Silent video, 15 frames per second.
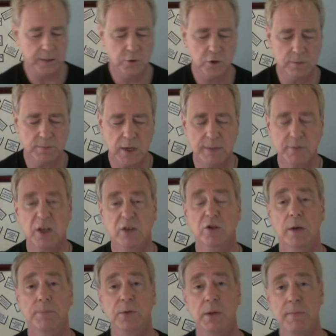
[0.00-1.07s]
sometimes I'll
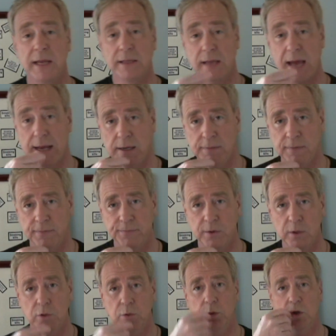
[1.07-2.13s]
supplement that even
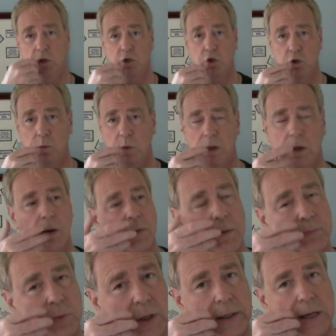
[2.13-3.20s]
further with the chewing gum.
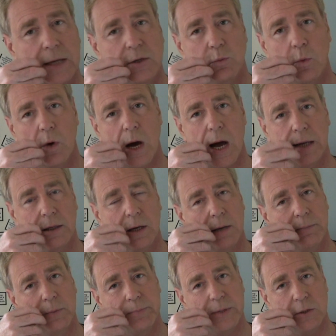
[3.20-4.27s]
I'll put a nice wad,
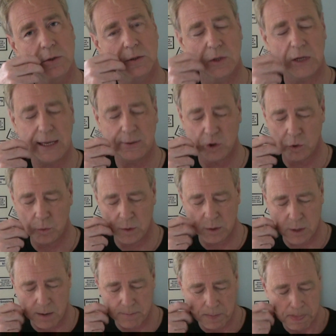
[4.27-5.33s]
couple pieces of that chewing
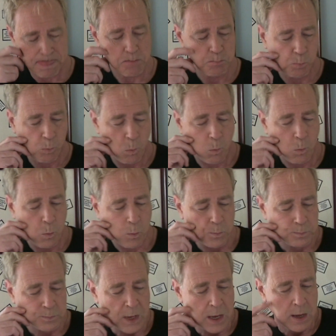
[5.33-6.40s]
gum
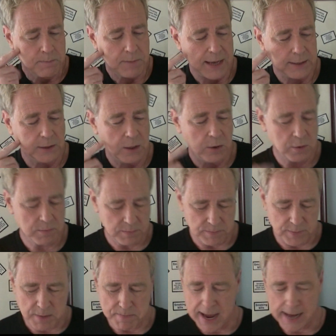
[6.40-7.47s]
back there
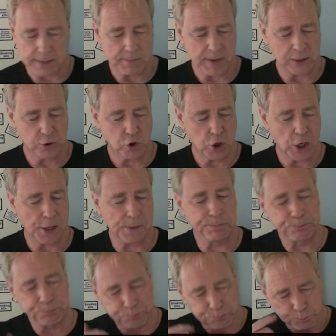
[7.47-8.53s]
in the back of my cheek,
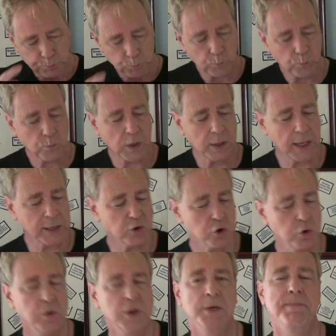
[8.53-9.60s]
like chewing